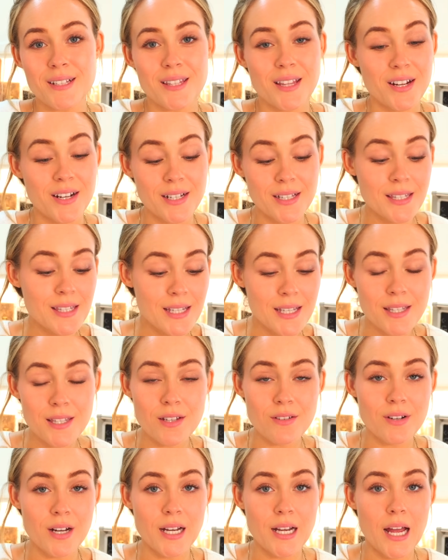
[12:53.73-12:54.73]
They're in season
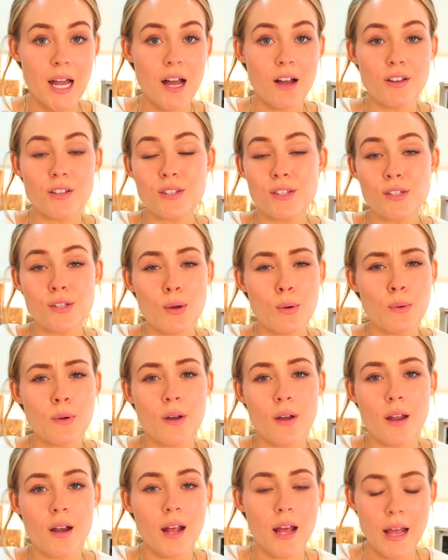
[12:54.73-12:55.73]
right now and so
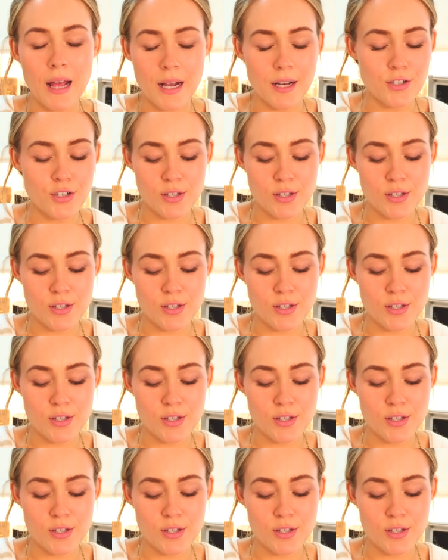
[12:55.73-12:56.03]
good and